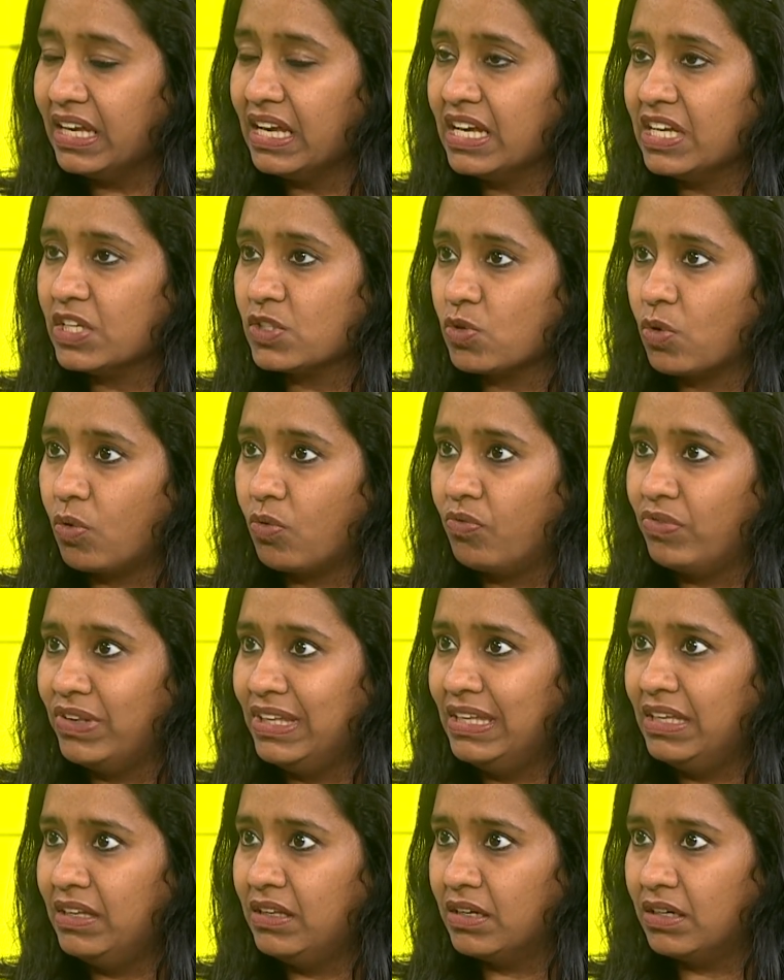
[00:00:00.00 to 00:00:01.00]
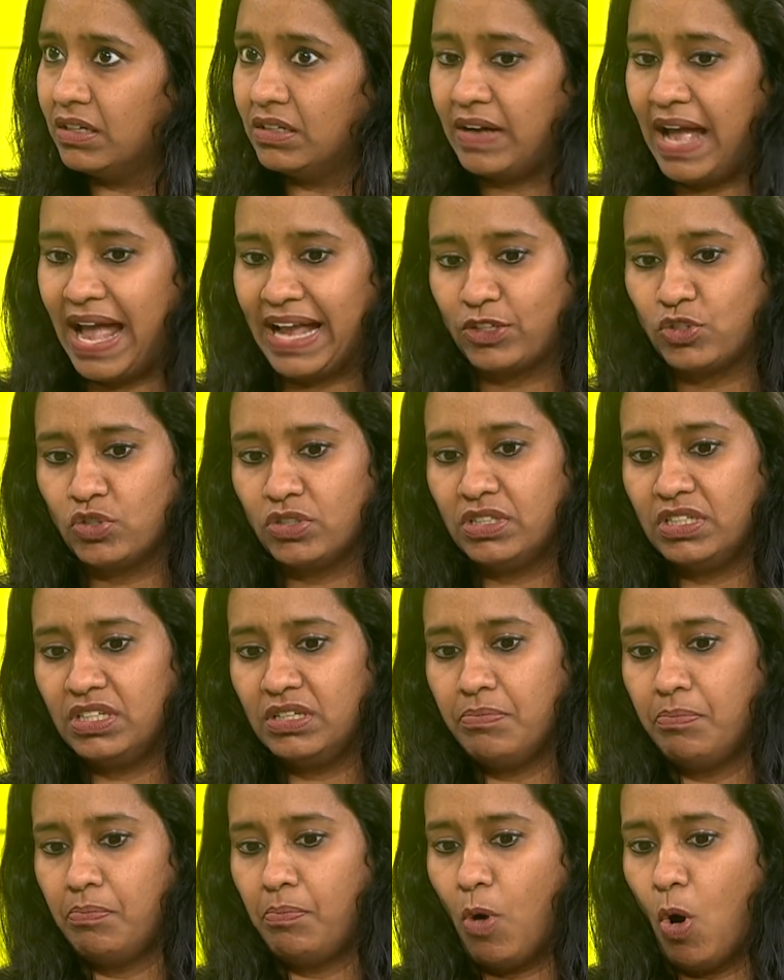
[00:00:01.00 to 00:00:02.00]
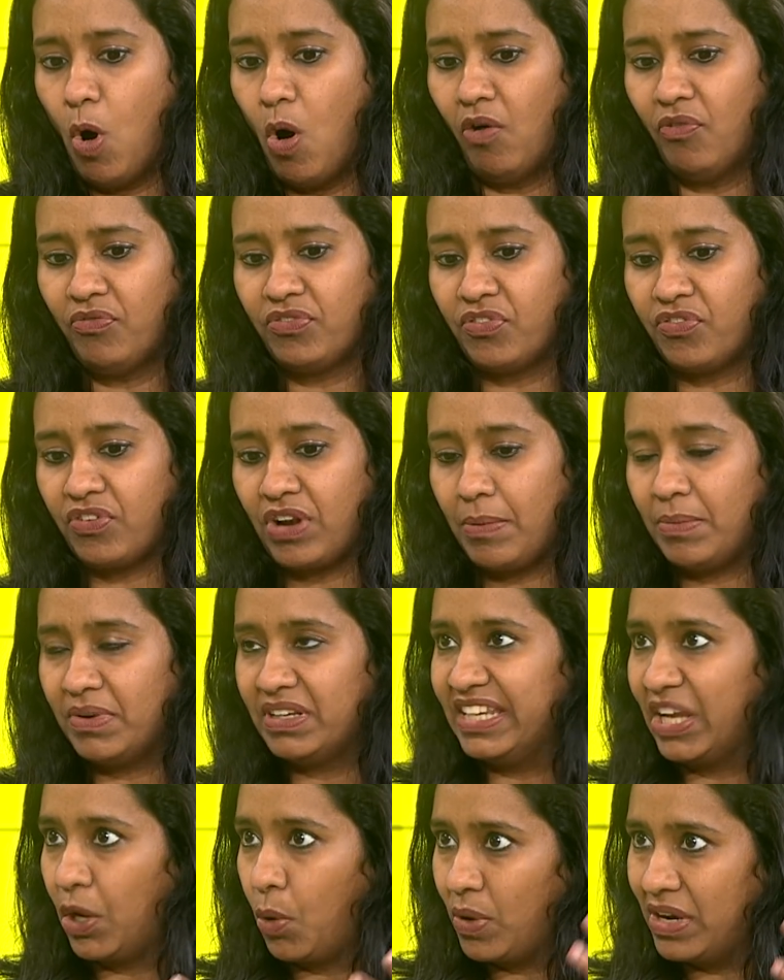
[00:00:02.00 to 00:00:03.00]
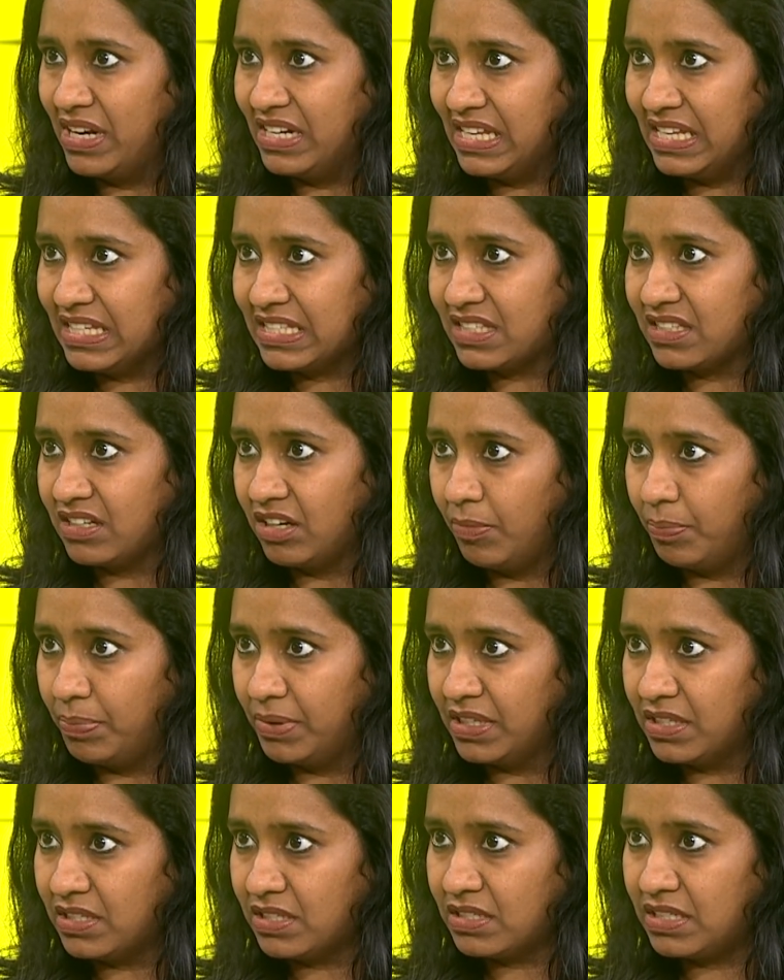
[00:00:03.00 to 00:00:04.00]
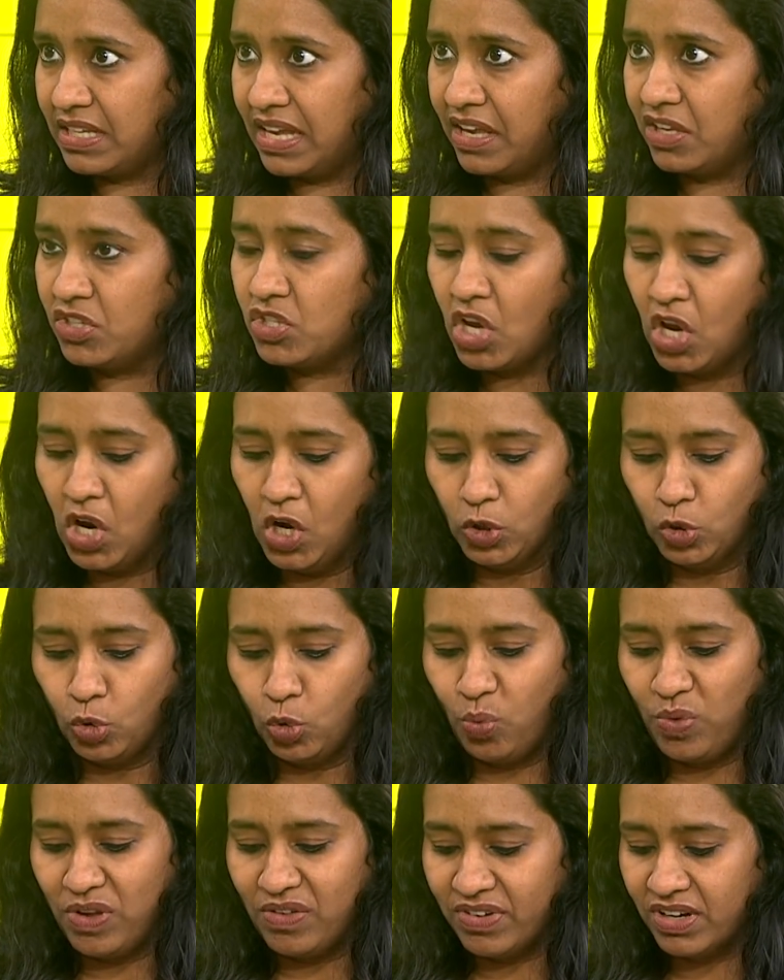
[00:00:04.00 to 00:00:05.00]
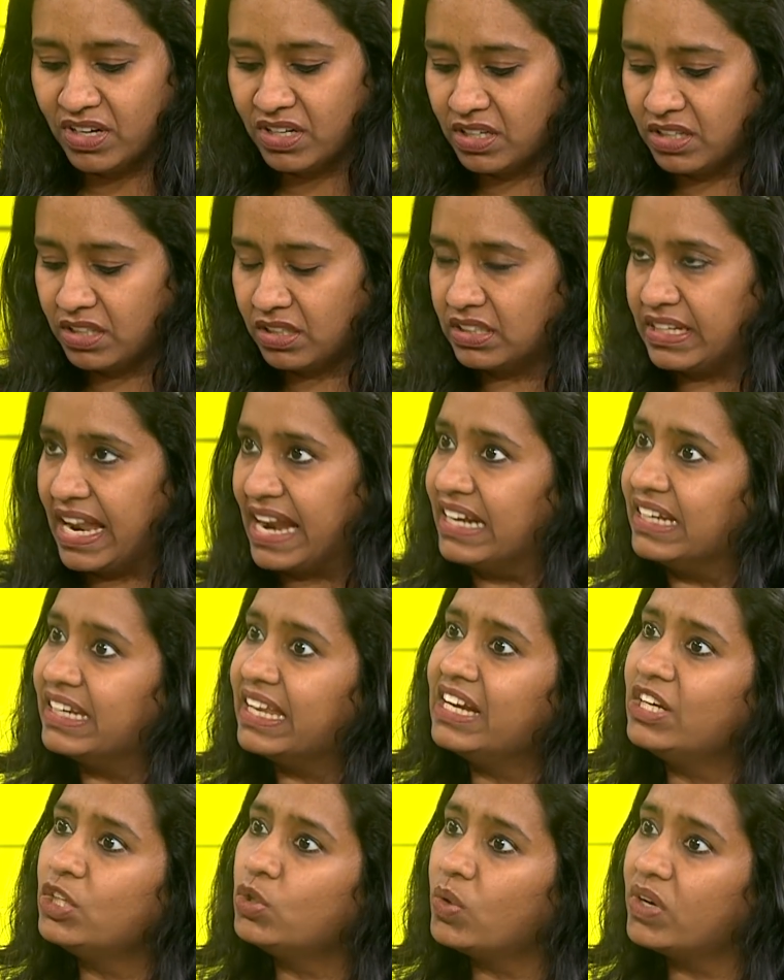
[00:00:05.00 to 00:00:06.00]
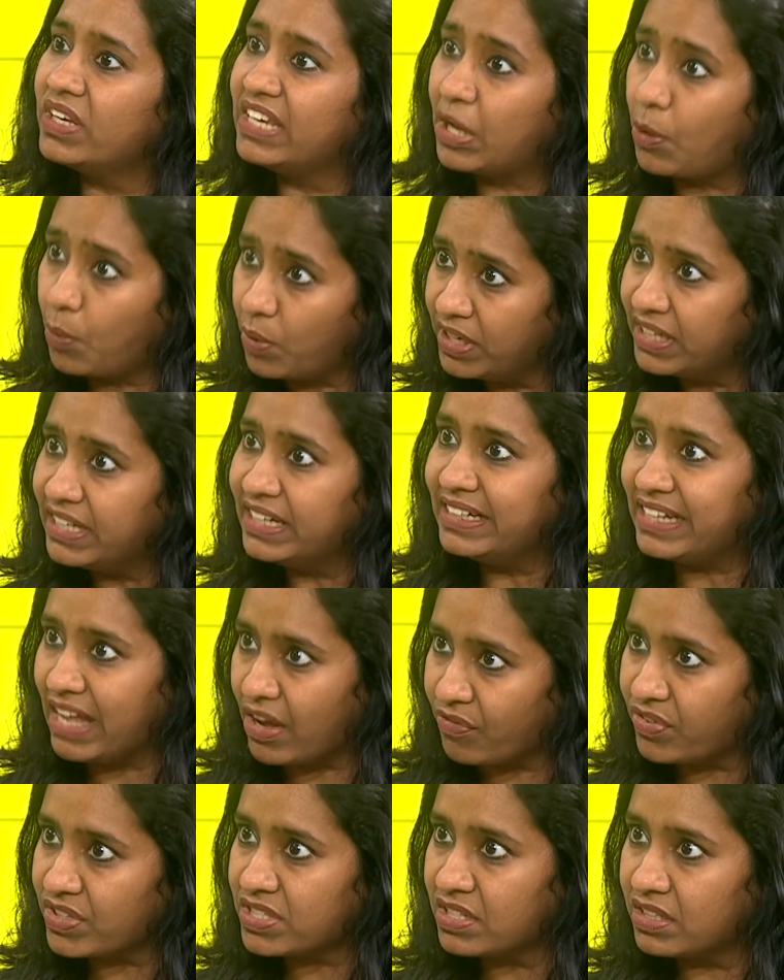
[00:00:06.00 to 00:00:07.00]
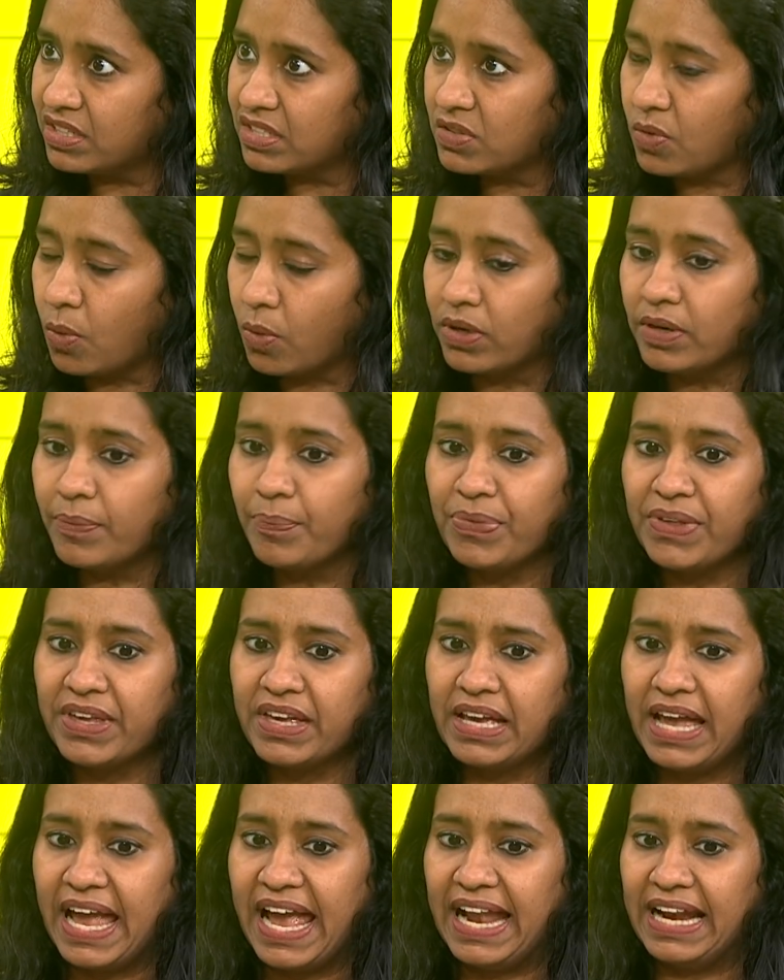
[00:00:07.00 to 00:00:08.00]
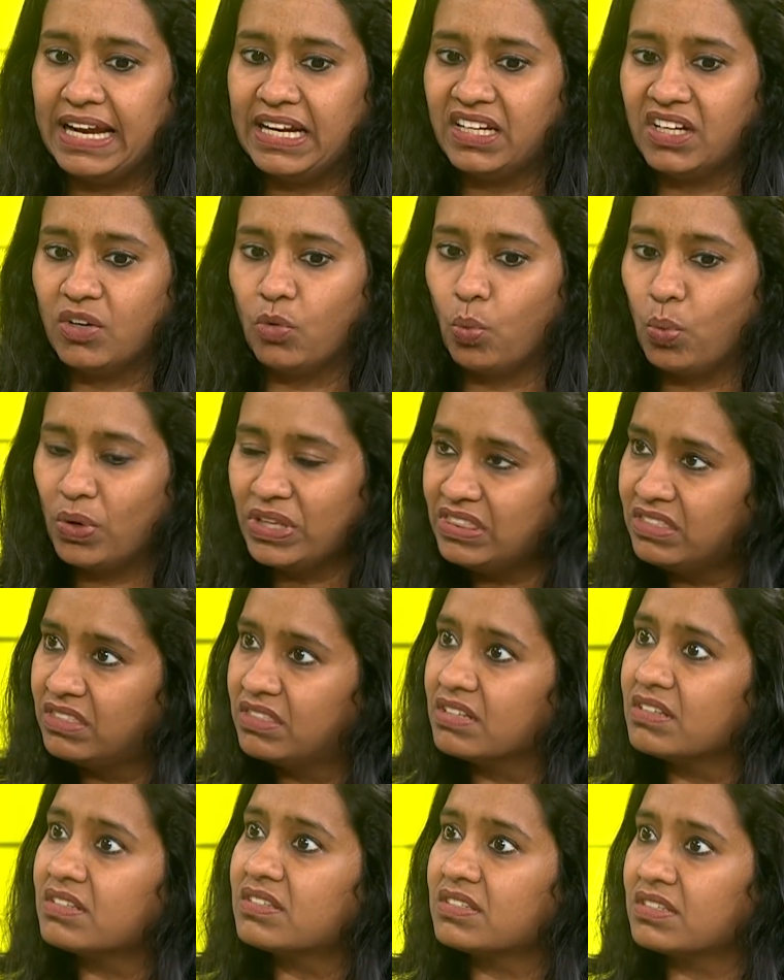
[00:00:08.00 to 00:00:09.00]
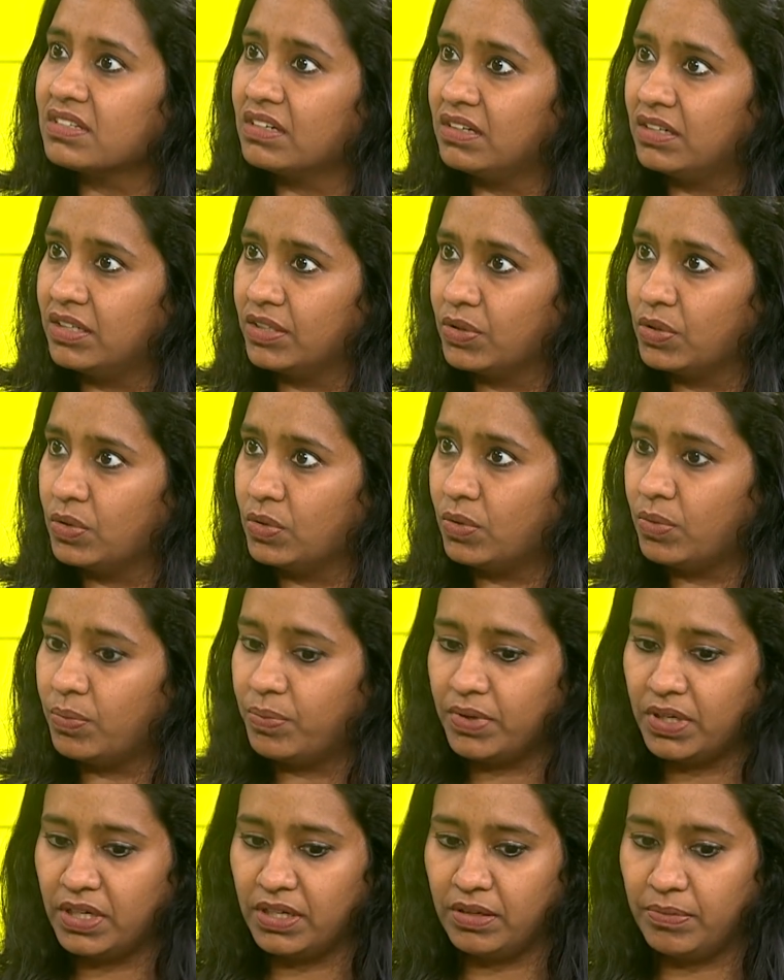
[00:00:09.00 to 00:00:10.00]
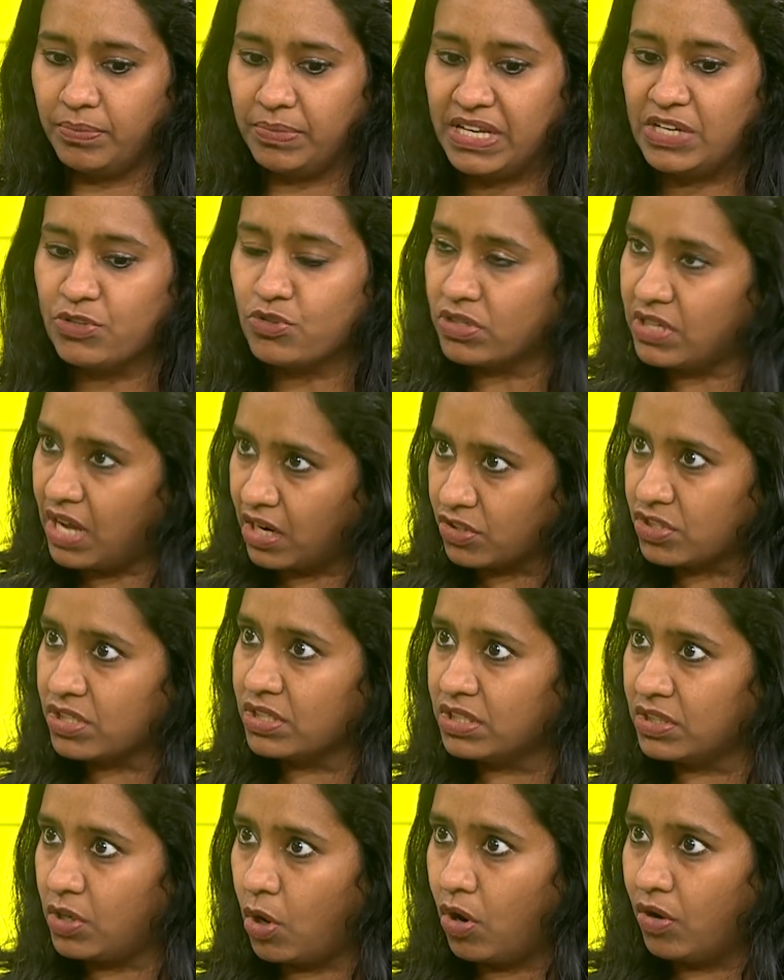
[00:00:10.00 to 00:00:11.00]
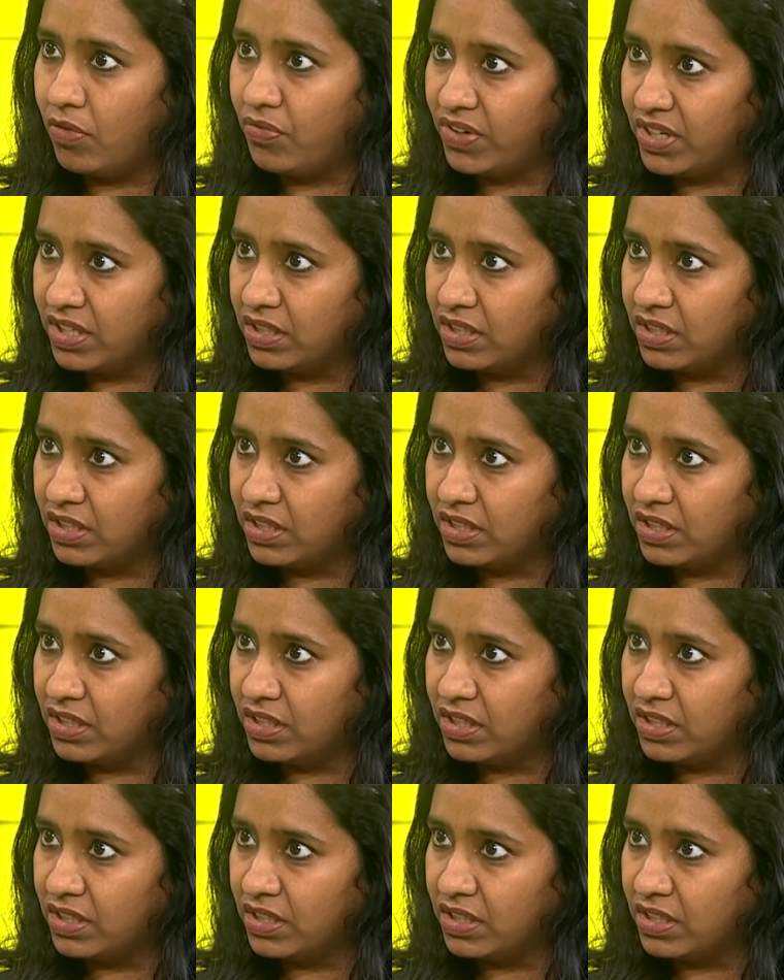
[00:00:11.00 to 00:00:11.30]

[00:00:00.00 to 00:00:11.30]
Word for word: Mm. So we uh, actually morphed from a liquidity surplus stage to we were tending to a liquidity deficit zone and with this uh, you know uh, introduction of